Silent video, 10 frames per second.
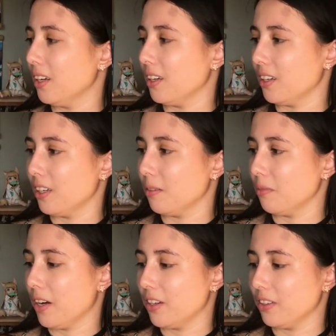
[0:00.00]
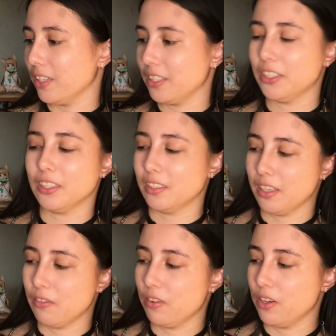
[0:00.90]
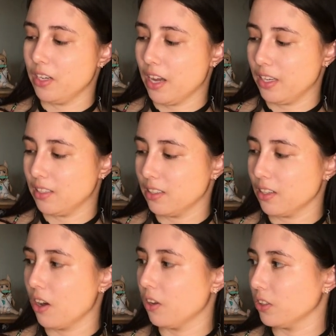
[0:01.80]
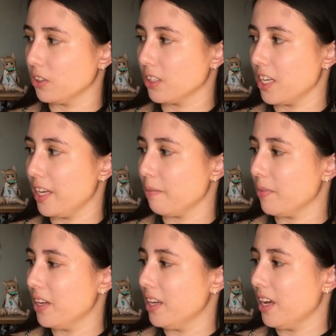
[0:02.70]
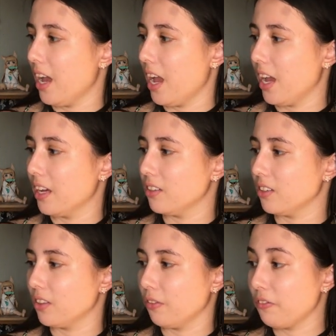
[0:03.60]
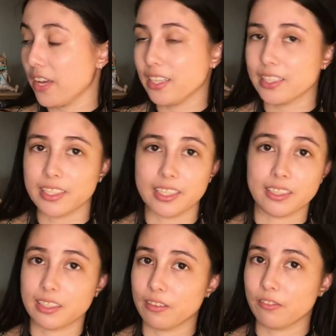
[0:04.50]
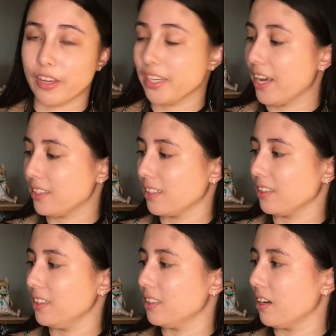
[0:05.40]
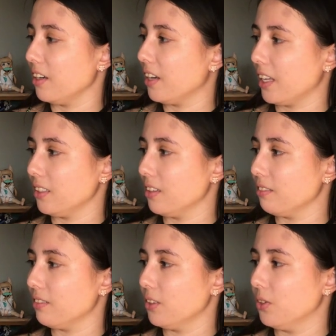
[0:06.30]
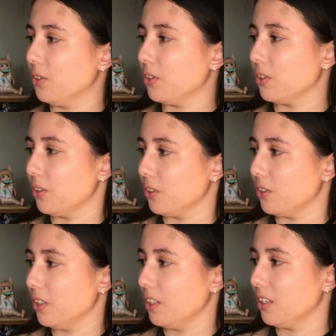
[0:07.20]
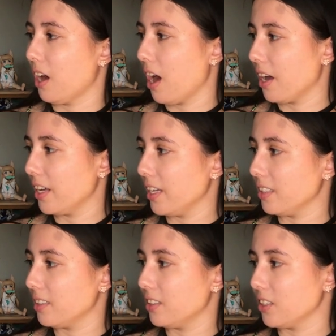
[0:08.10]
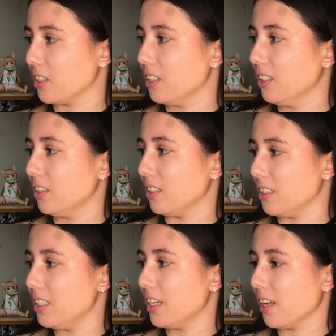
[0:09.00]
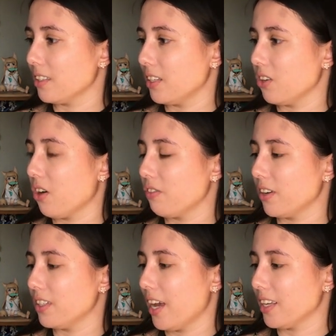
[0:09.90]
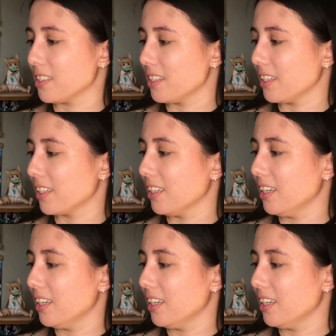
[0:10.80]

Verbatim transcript: Um, I don't know, that's just like a very nice color scheme, and the face is fantastically done. I love her eyes, just the details in it are fantastic.